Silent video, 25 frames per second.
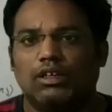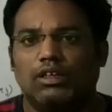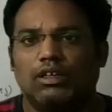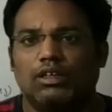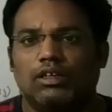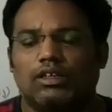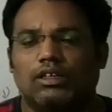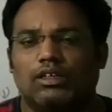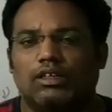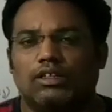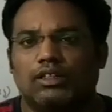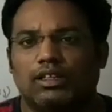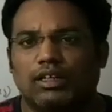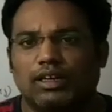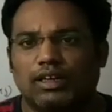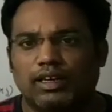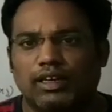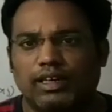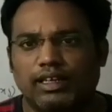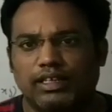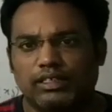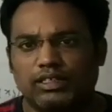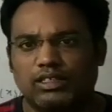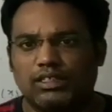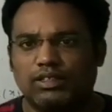In the
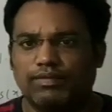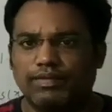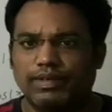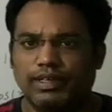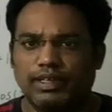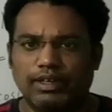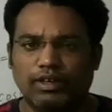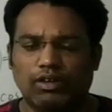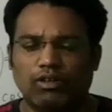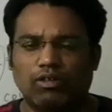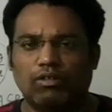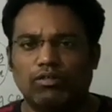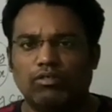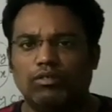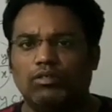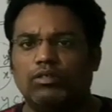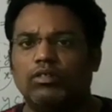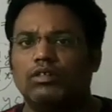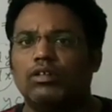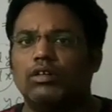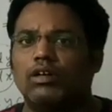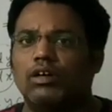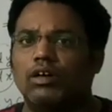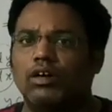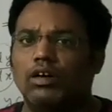next video,
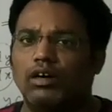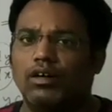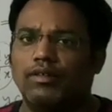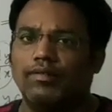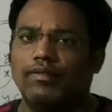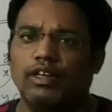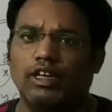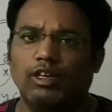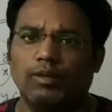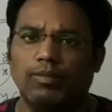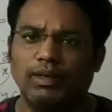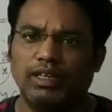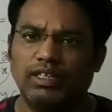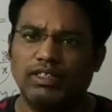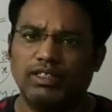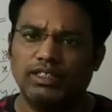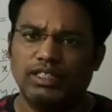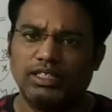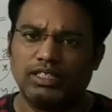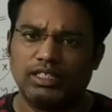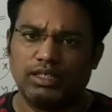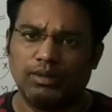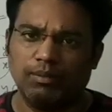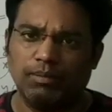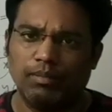we'll be just
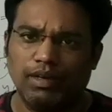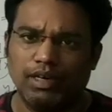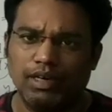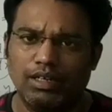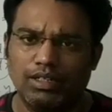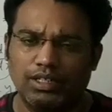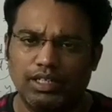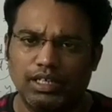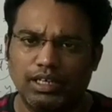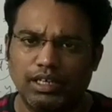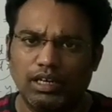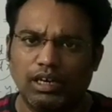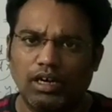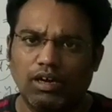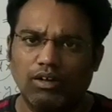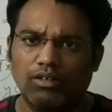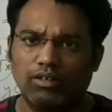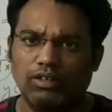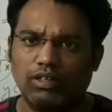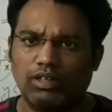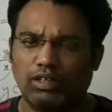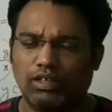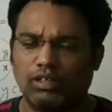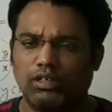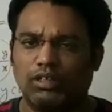merging
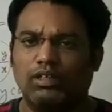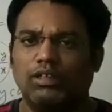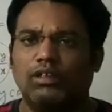out